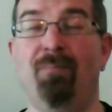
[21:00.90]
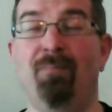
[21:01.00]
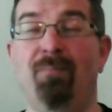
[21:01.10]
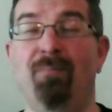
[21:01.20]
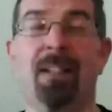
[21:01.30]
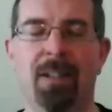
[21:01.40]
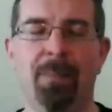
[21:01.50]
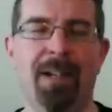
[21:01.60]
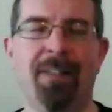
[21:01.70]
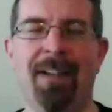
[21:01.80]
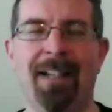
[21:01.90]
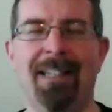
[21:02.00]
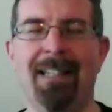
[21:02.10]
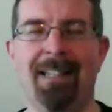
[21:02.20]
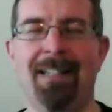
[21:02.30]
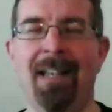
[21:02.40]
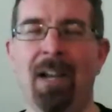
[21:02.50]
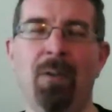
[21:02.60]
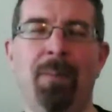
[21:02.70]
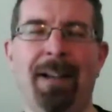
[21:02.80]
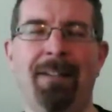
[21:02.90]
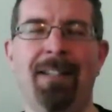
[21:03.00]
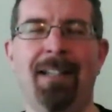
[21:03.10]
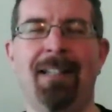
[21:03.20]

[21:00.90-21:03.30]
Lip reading: So despite the fact he doesn't know about it,